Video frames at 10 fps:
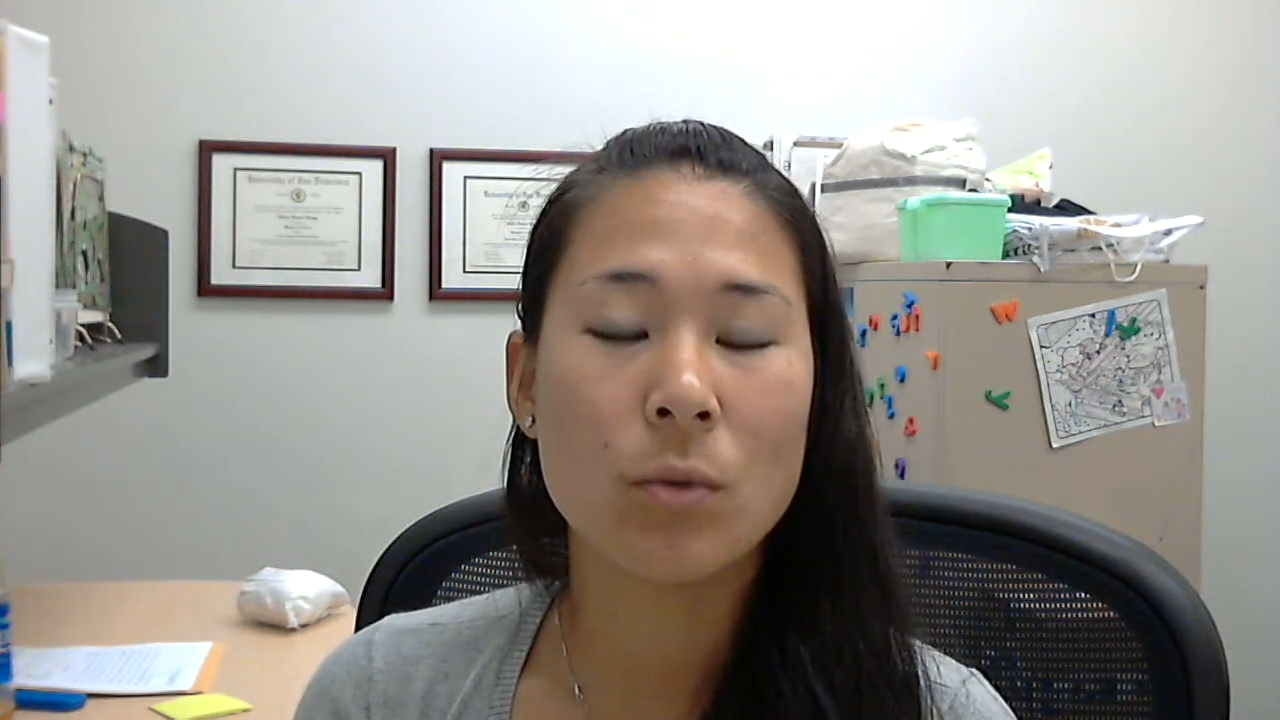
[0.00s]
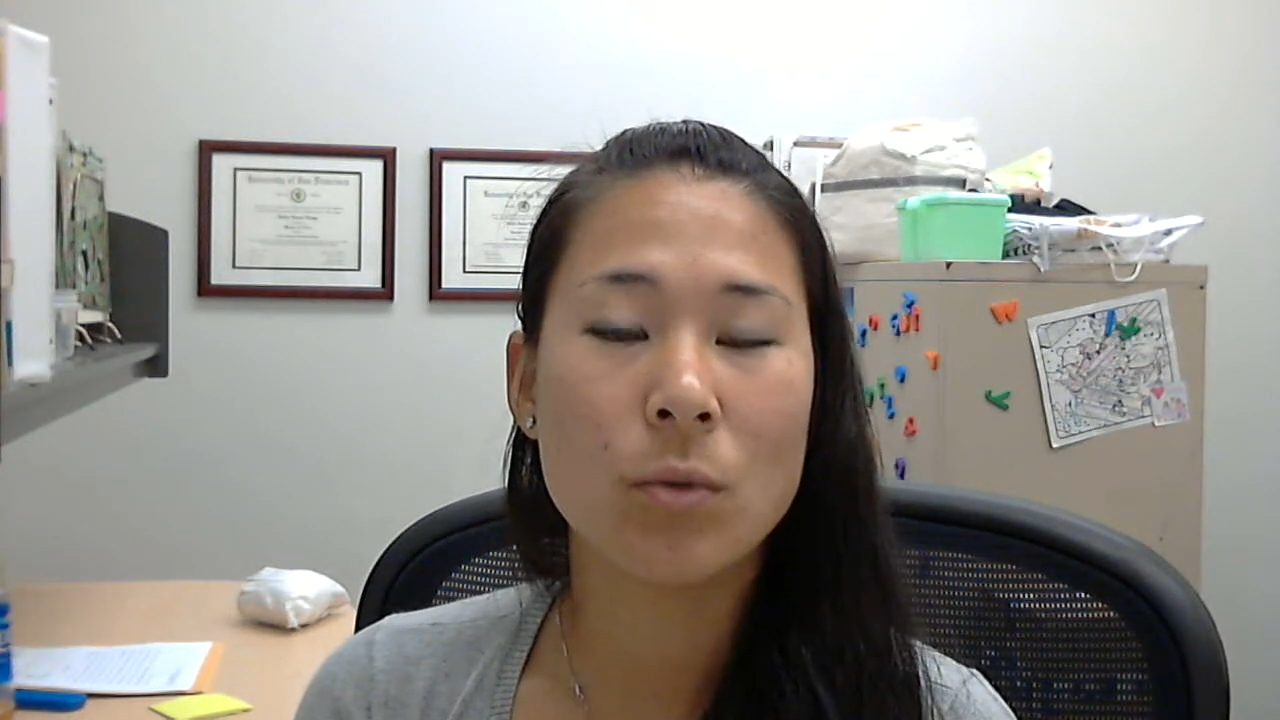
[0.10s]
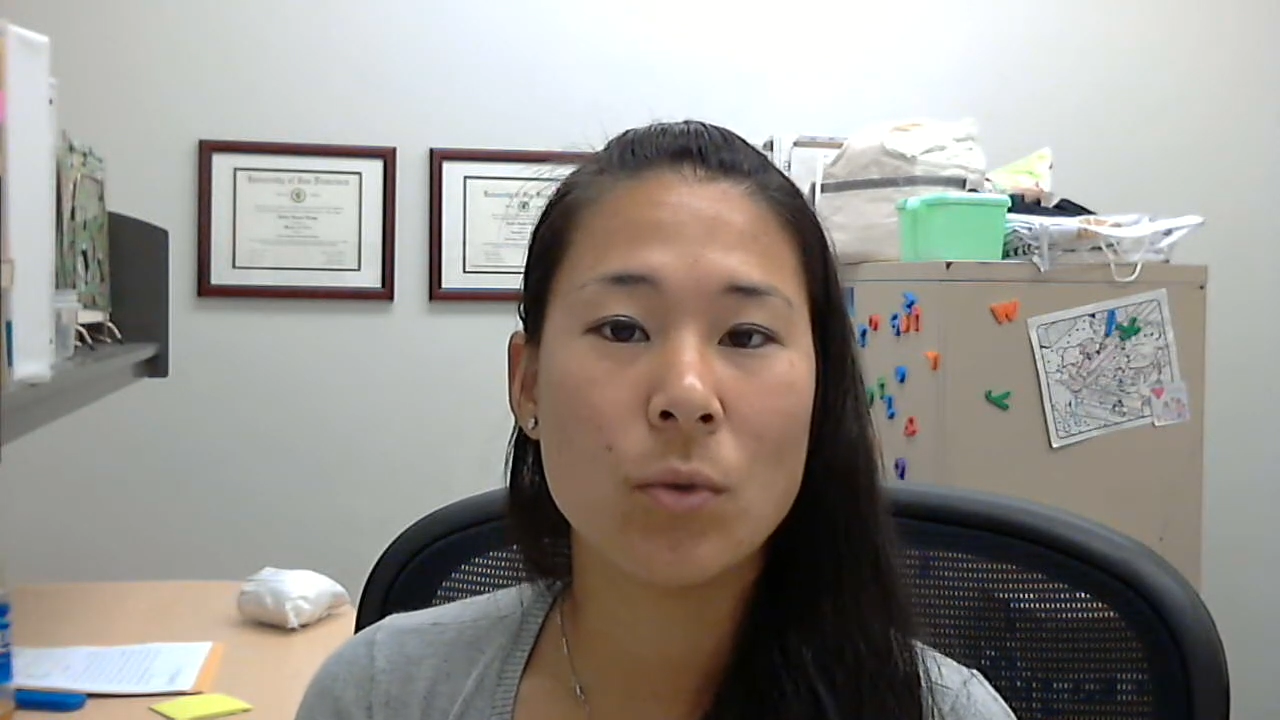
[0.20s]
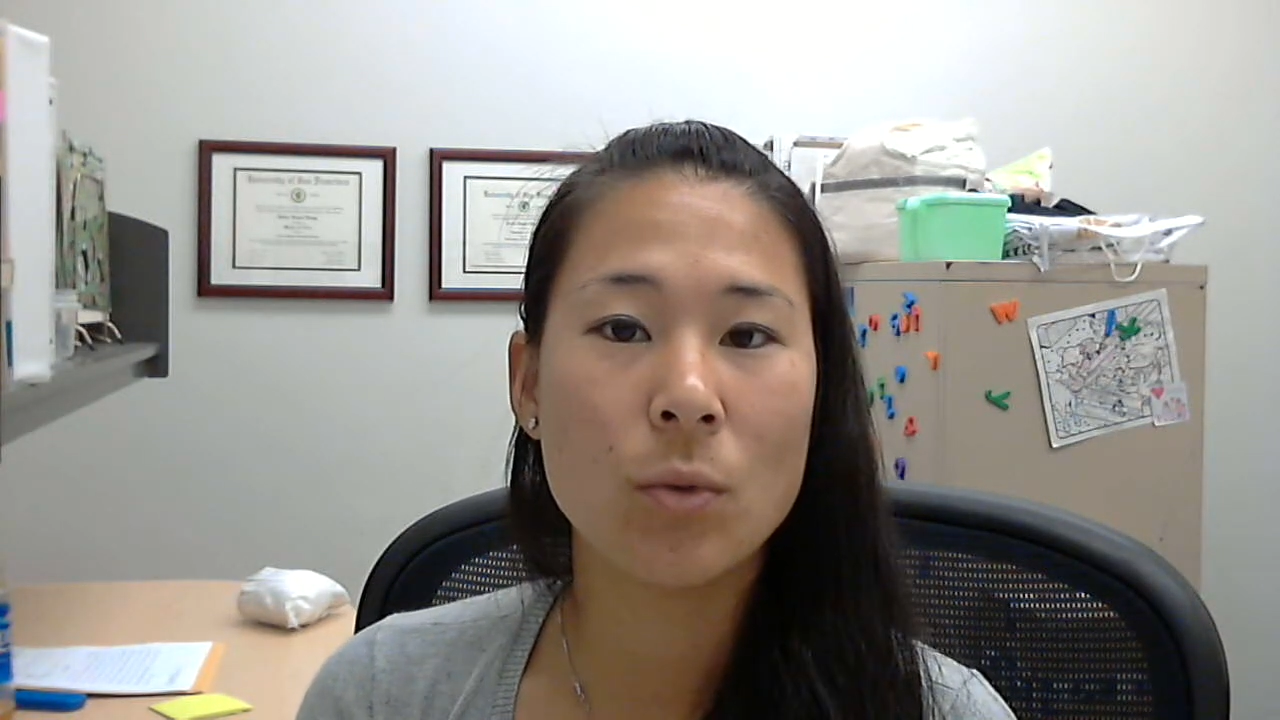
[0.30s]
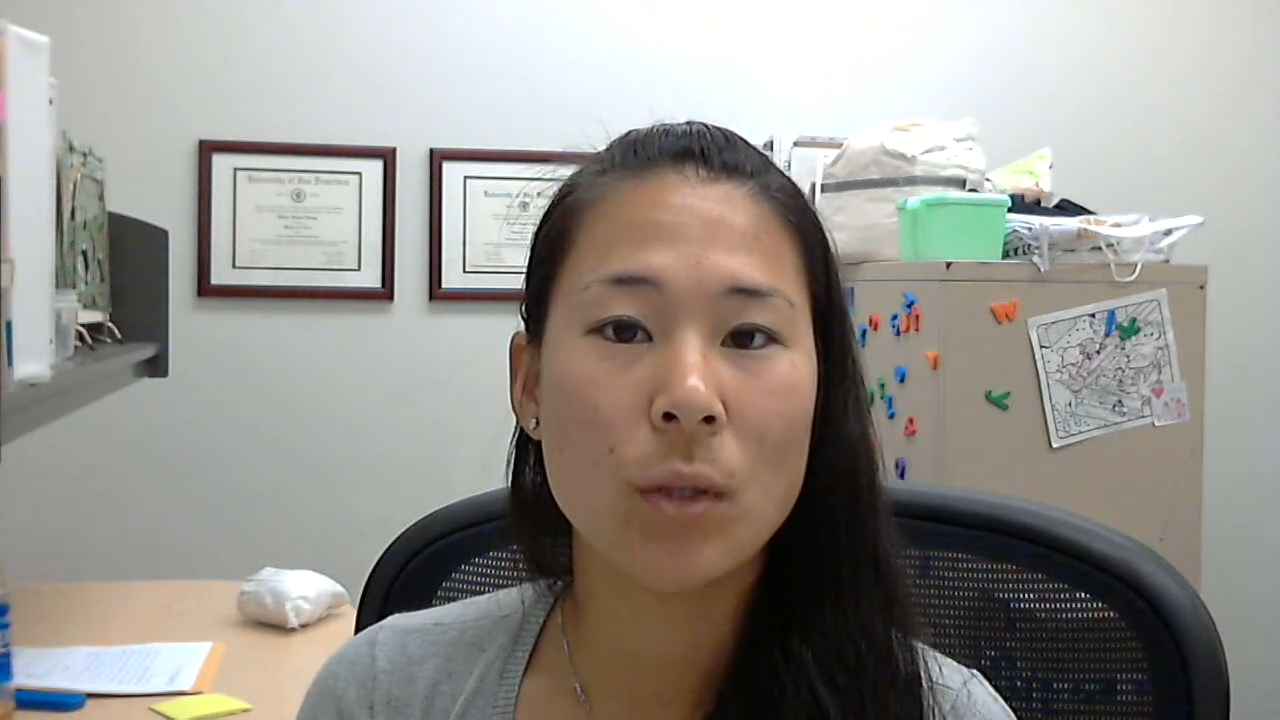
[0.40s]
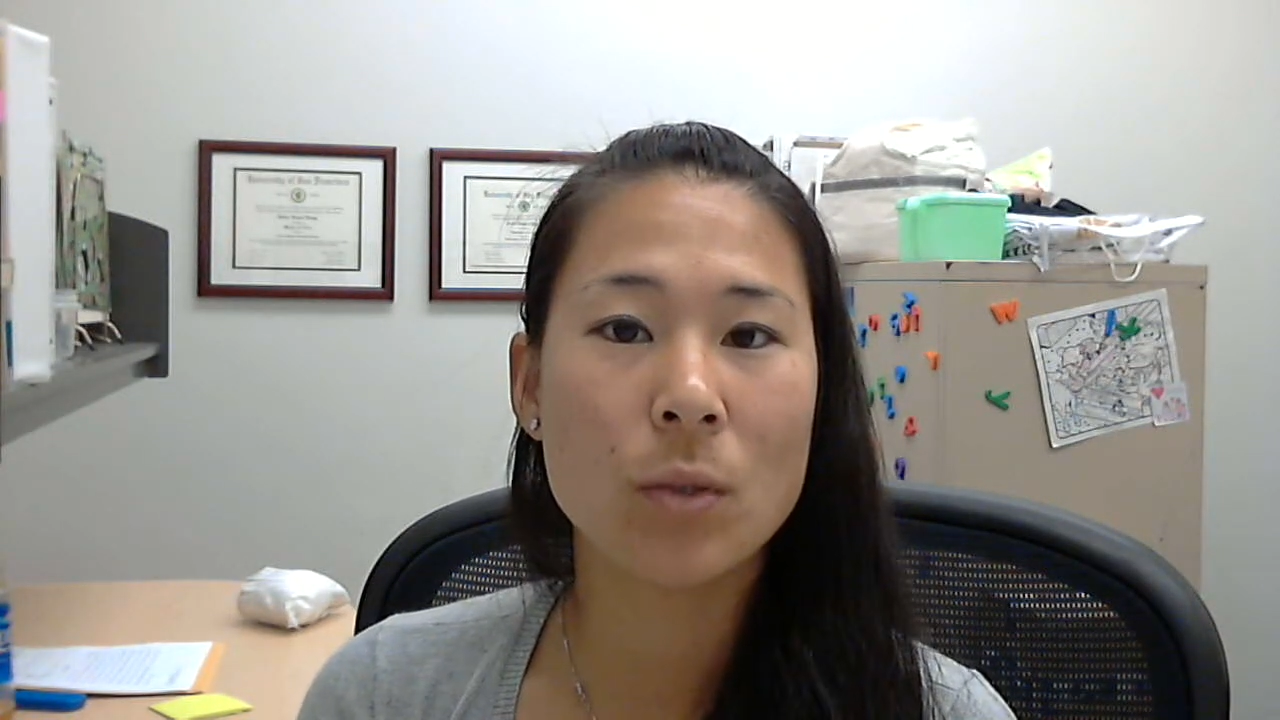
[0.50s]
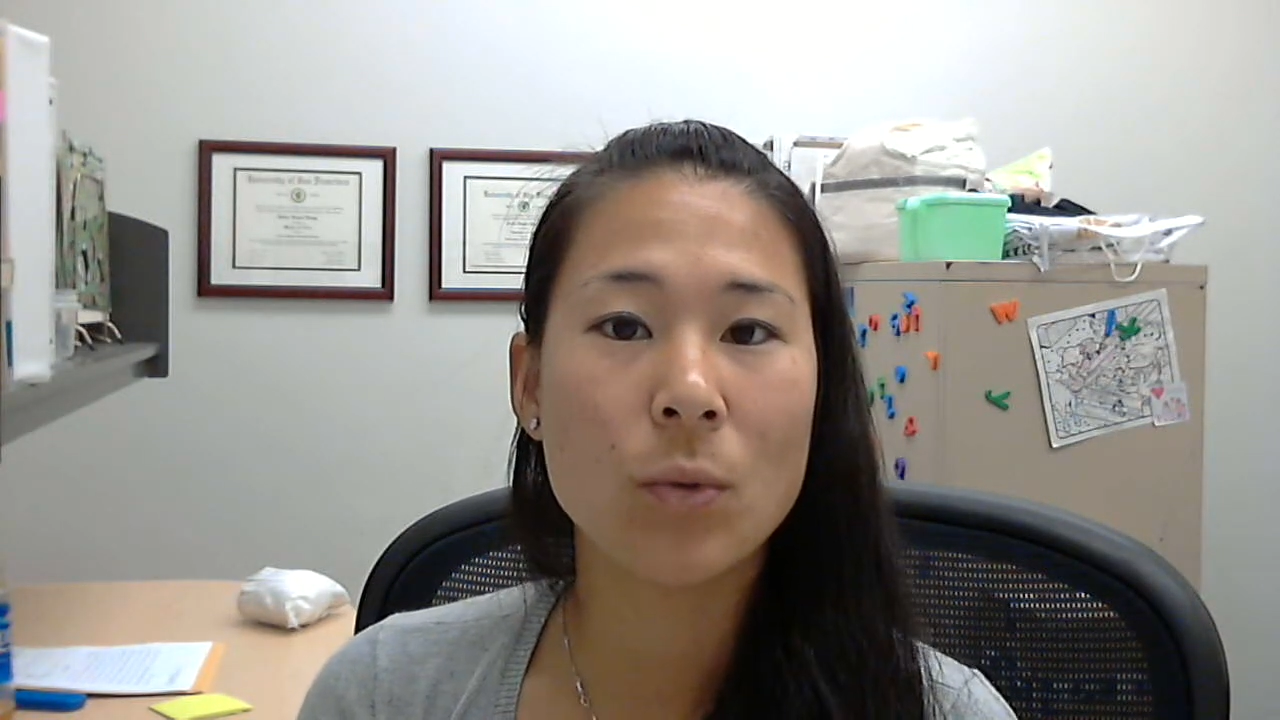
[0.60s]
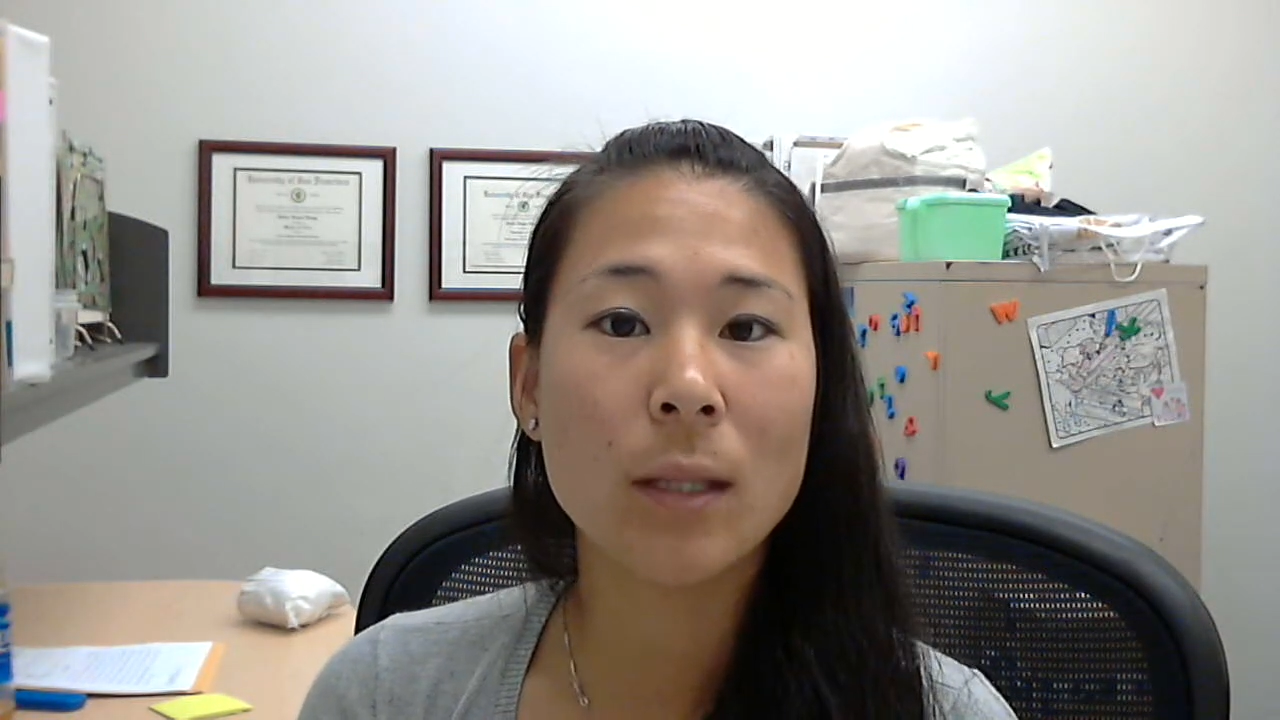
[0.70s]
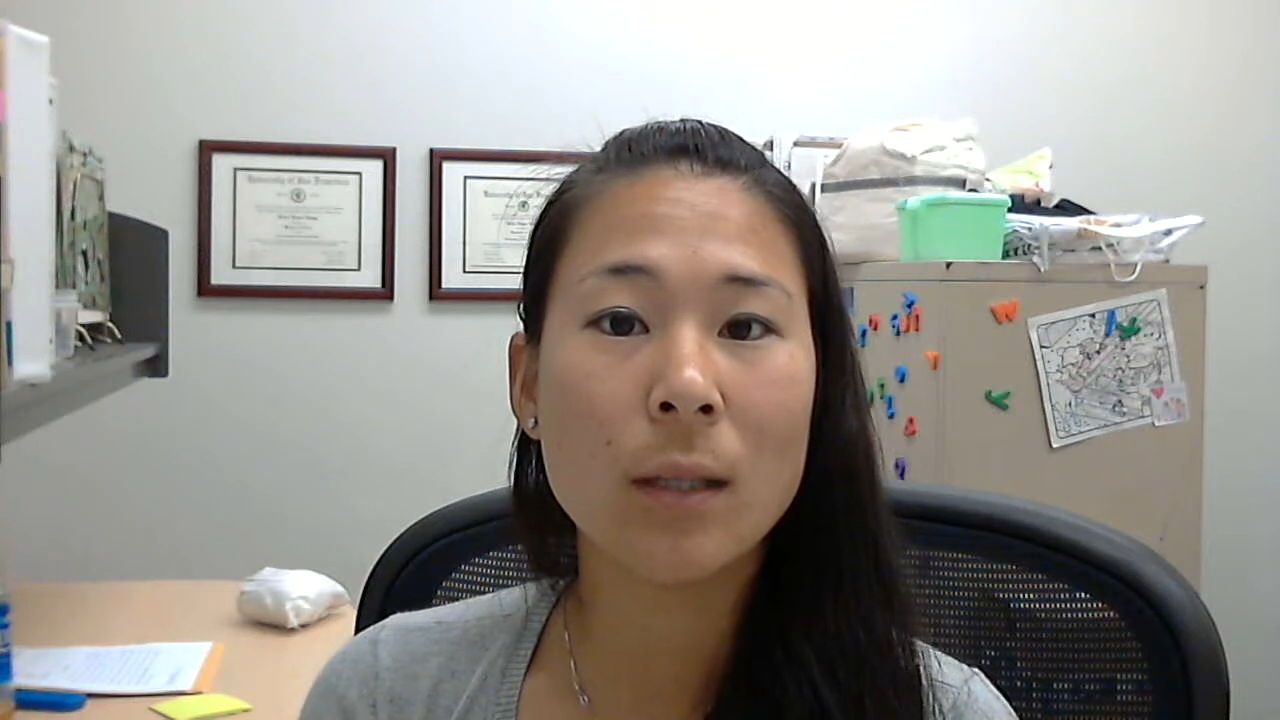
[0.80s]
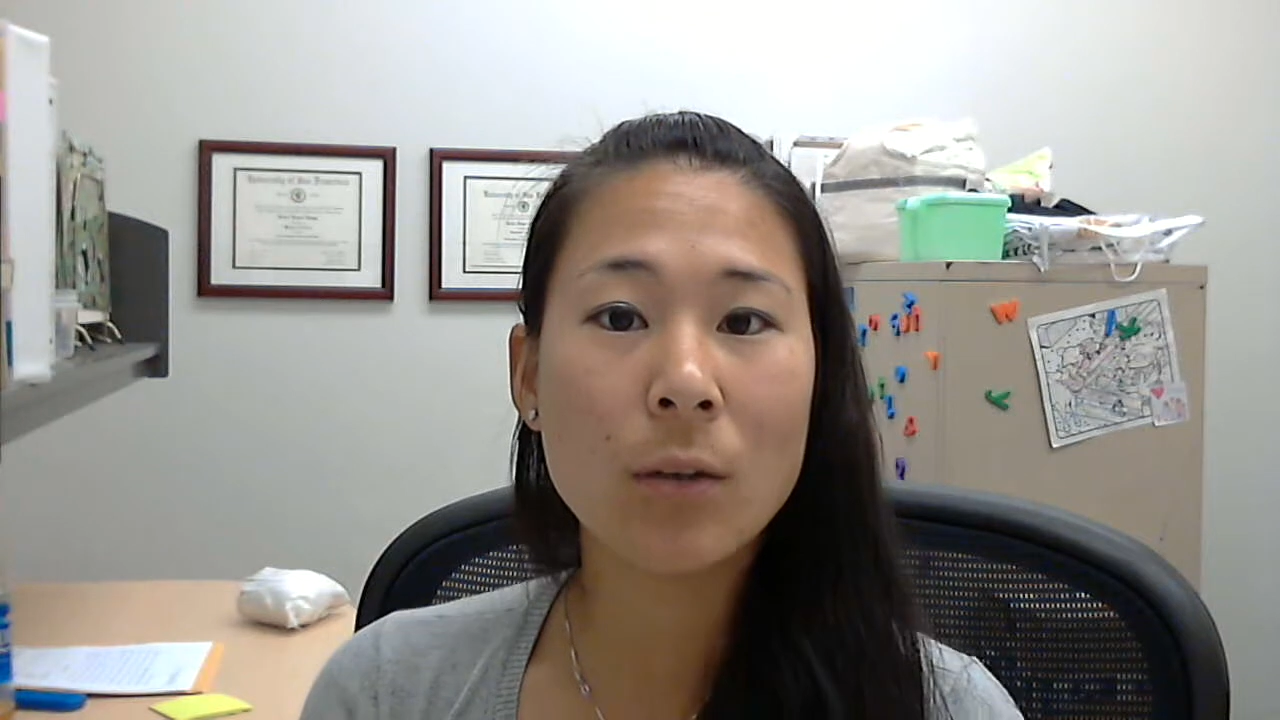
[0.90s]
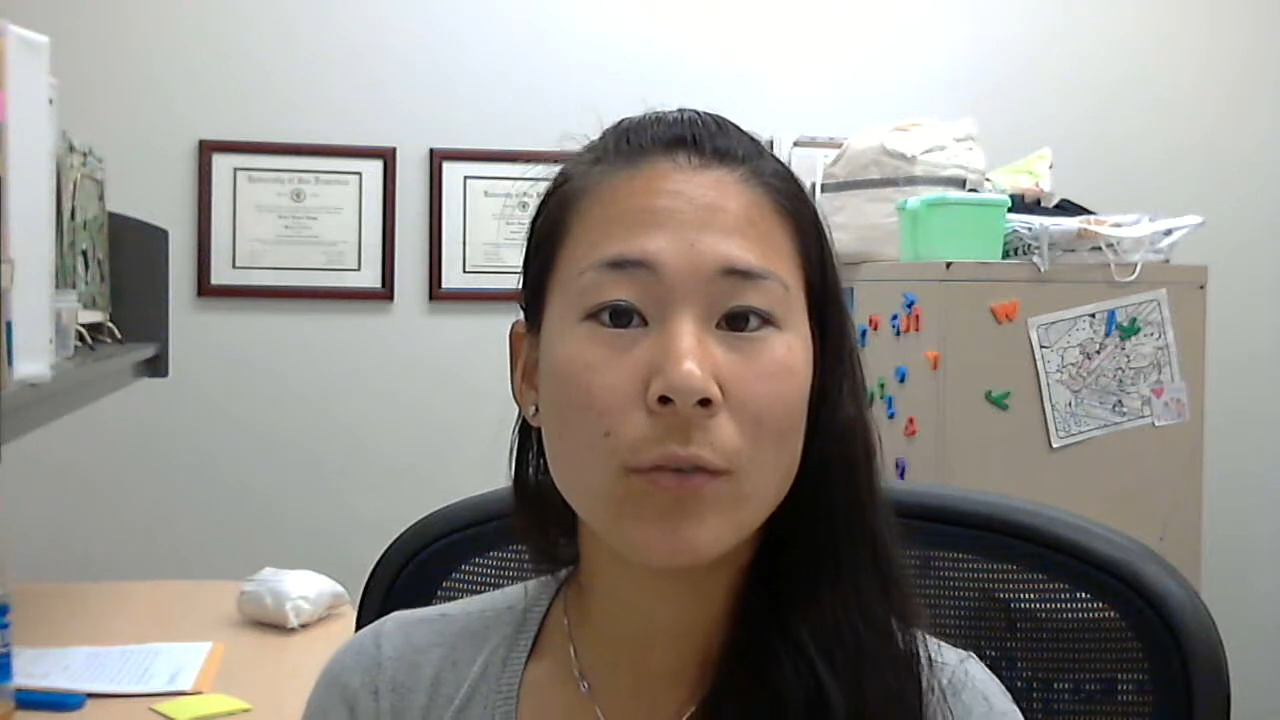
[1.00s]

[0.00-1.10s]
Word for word: do this quick little